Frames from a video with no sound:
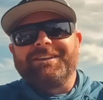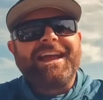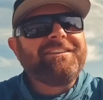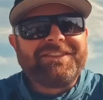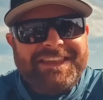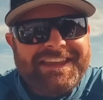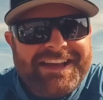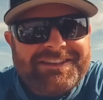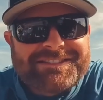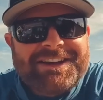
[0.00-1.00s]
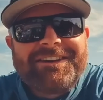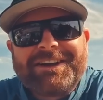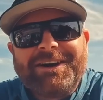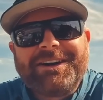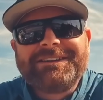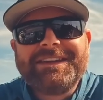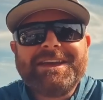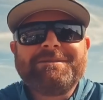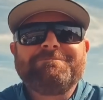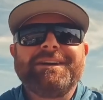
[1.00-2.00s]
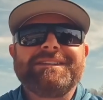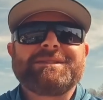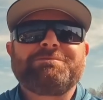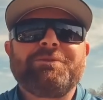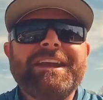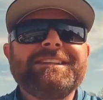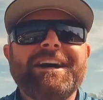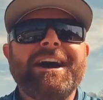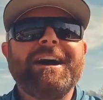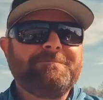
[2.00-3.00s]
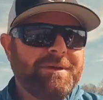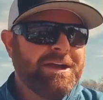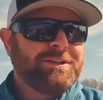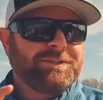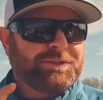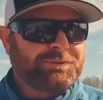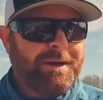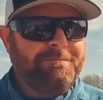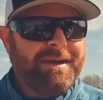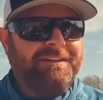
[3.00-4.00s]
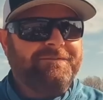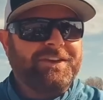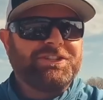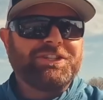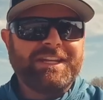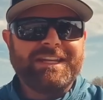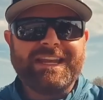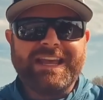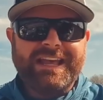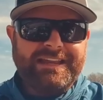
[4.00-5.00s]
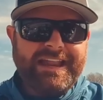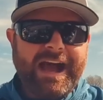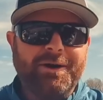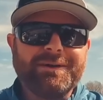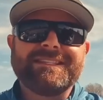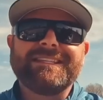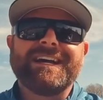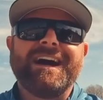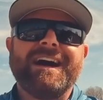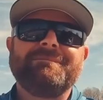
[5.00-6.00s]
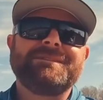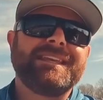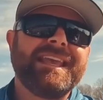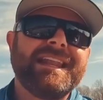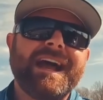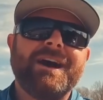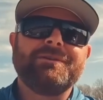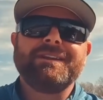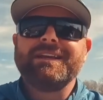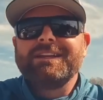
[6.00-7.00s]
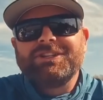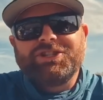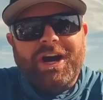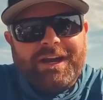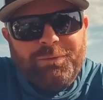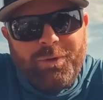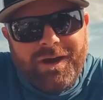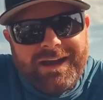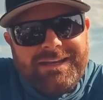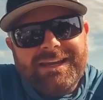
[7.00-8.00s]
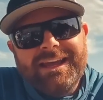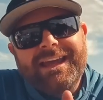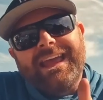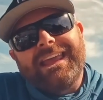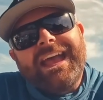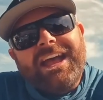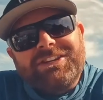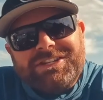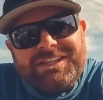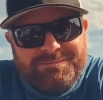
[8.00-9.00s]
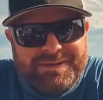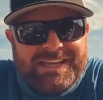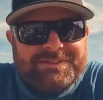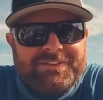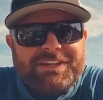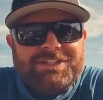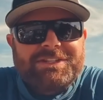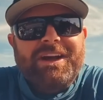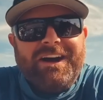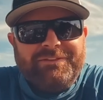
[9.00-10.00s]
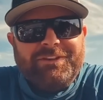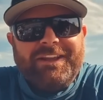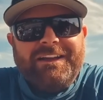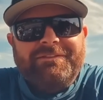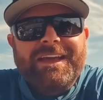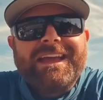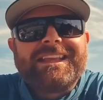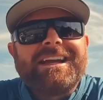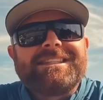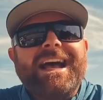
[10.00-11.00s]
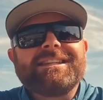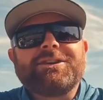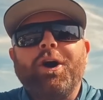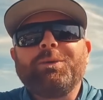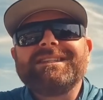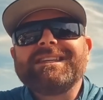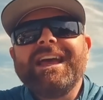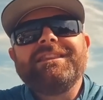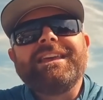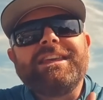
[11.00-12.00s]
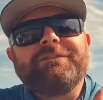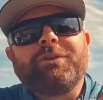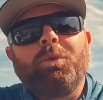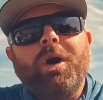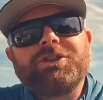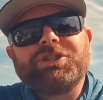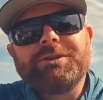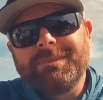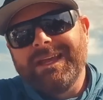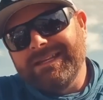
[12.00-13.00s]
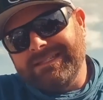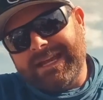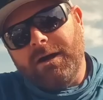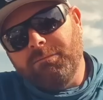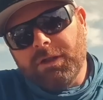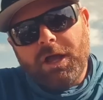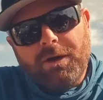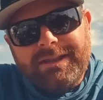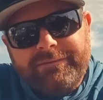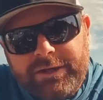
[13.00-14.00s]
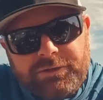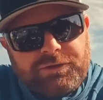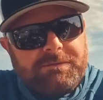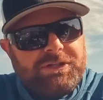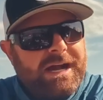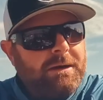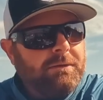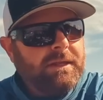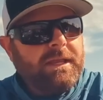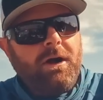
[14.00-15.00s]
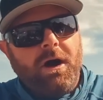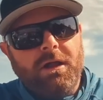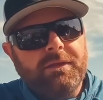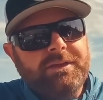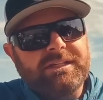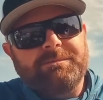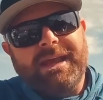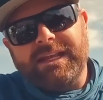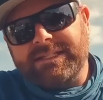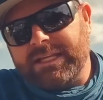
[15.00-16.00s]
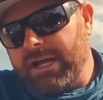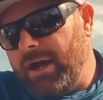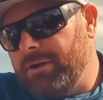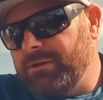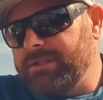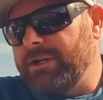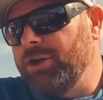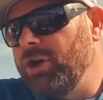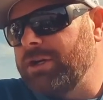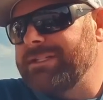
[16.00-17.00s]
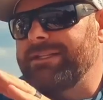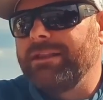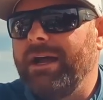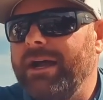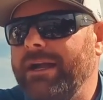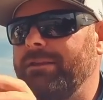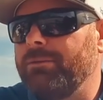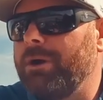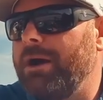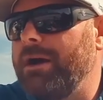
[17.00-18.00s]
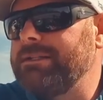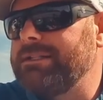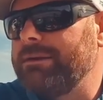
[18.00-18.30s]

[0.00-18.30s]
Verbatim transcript: or everything else going on, but springtime swim bait fishing, now is the time to get out, chuck and wind, and catch the biggest fish of your life. Guys, as always, thank you for watching. Down below in the video description, I will link all of these baits, the colors, the hooks, the line, the rods,